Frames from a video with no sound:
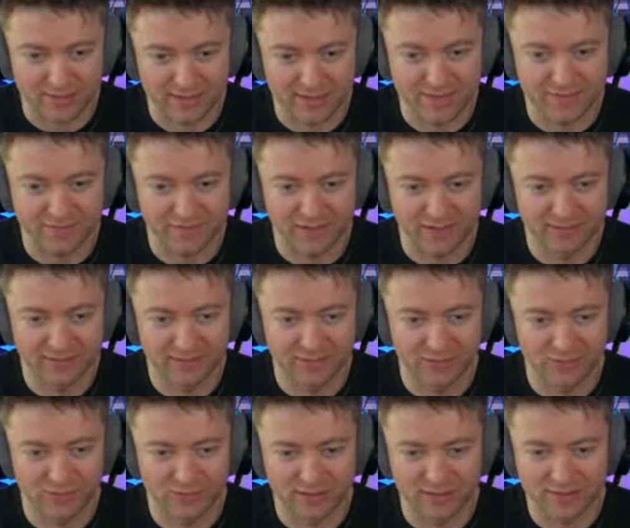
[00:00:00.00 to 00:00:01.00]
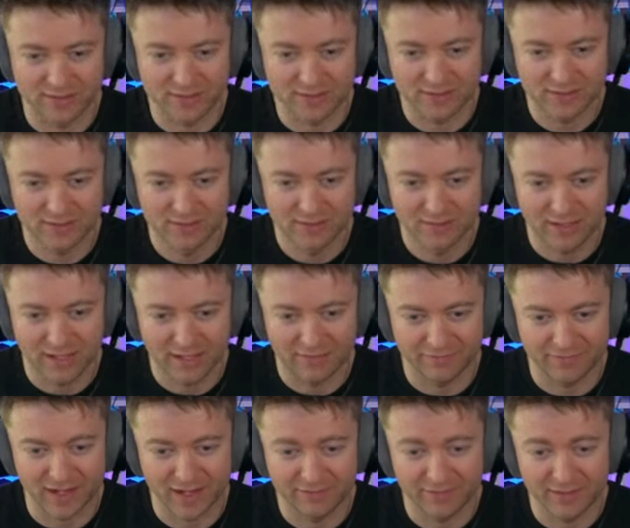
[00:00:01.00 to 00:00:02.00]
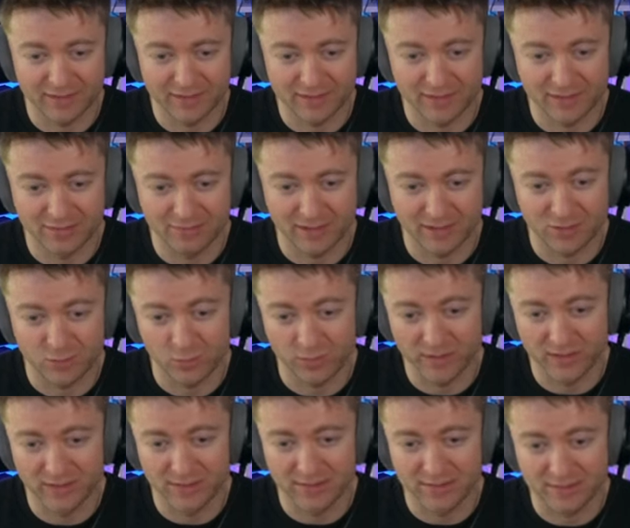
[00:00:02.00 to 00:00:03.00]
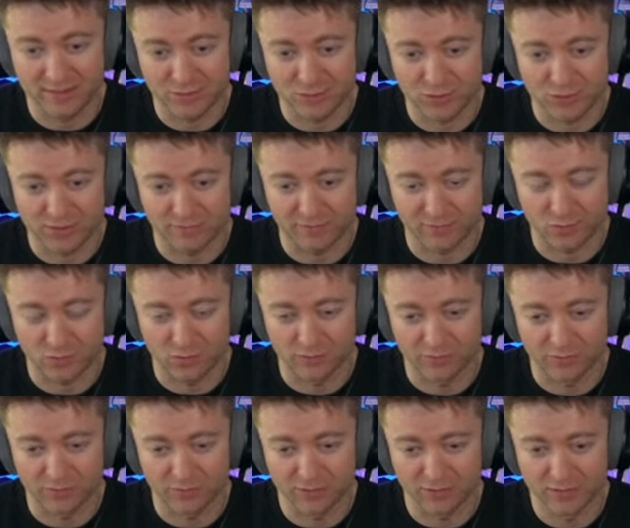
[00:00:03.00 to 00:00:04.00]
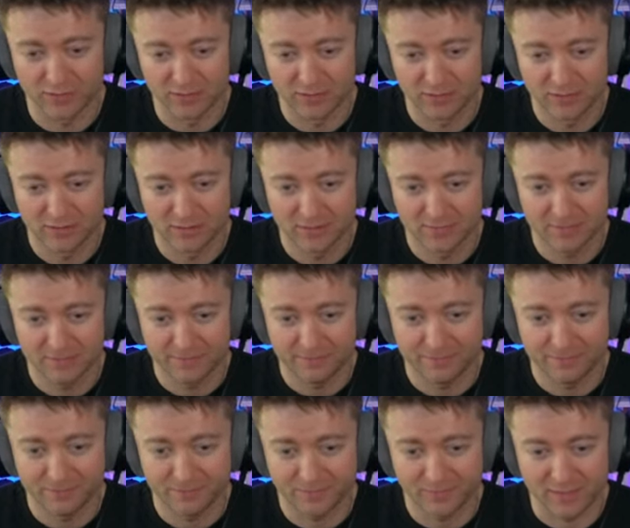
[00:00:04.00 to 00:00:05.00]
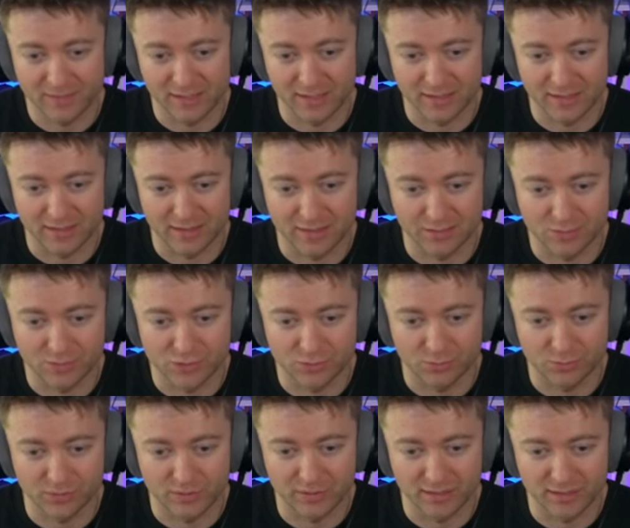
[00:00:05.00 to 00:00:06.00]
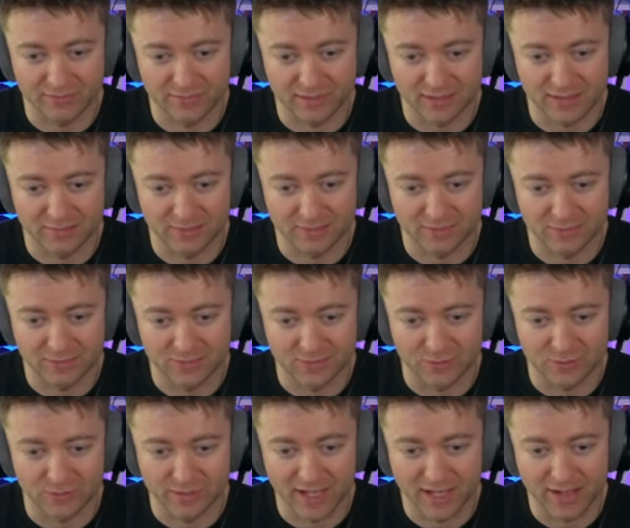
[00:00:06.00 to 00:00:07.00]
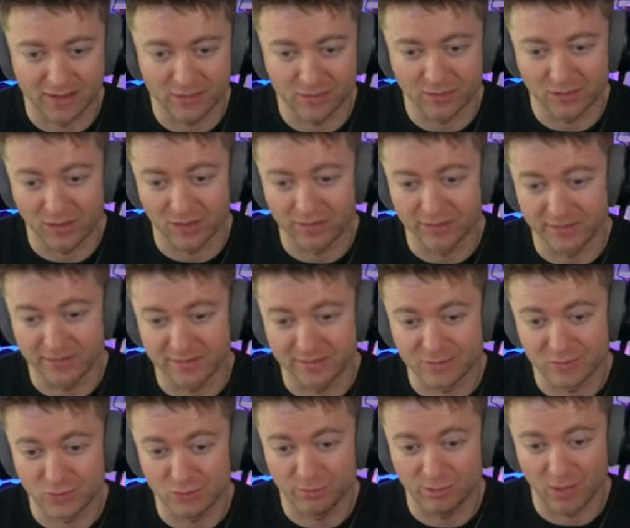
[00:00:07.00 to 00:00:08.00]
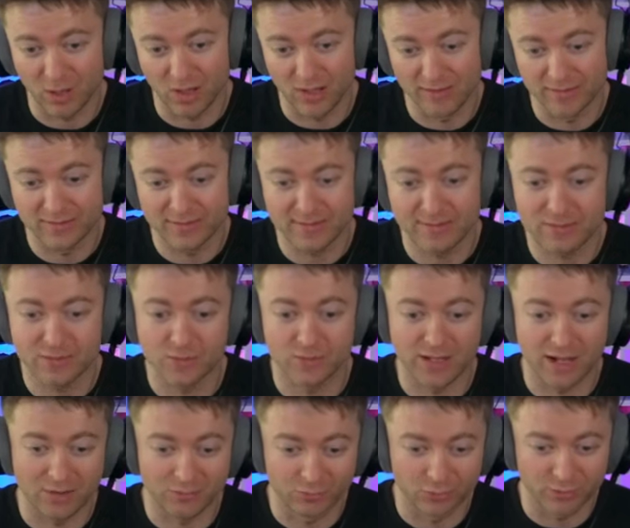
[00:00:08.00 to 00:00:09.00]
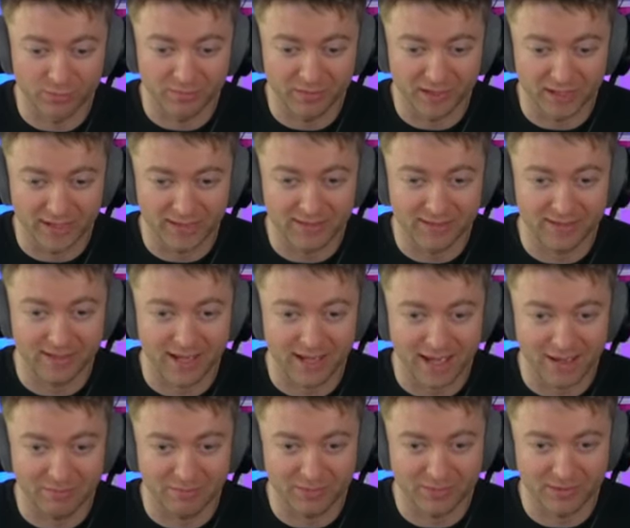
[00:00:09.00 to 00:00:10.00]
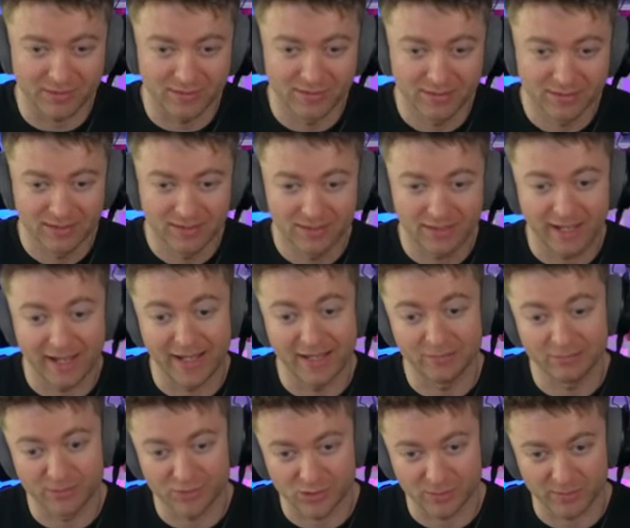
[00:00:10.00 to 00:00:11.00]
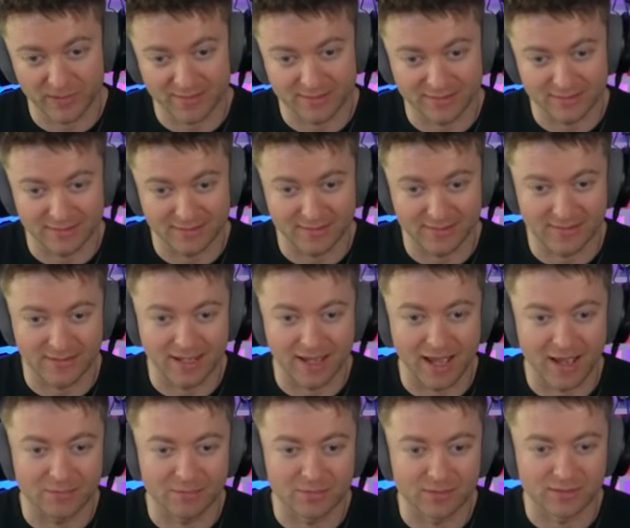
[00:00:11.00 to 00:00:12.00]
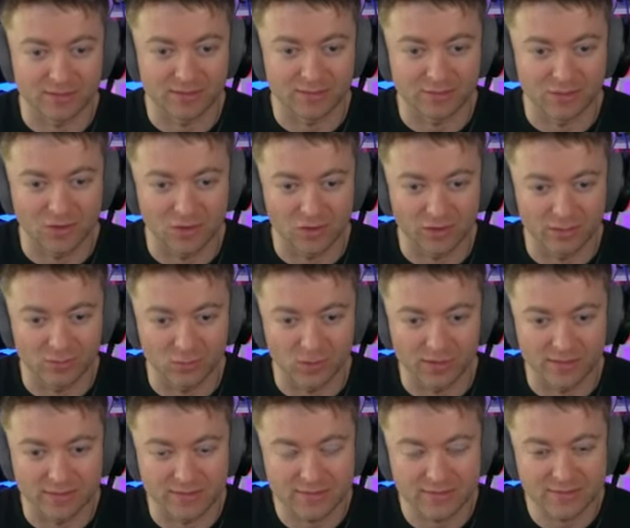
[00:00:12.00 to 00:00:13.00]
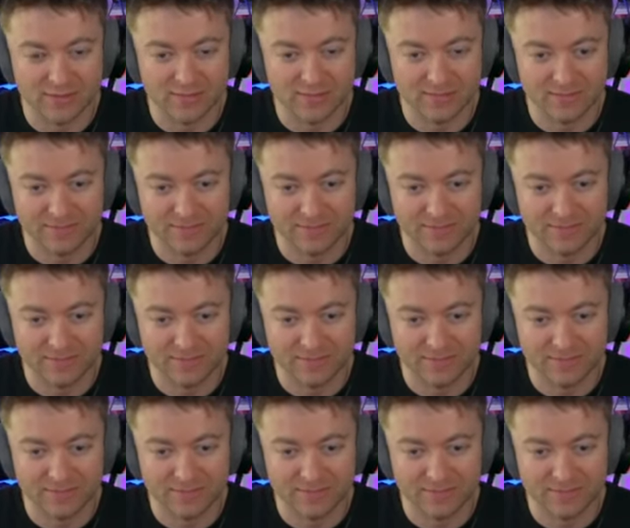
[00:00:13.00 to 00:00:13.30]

Let's finally do this. A5 idea. My queen needs to shift over. And she will have time to do so now, guarding these two pawns. So now rook b8 can happen. And bishop a6 can happen all at once.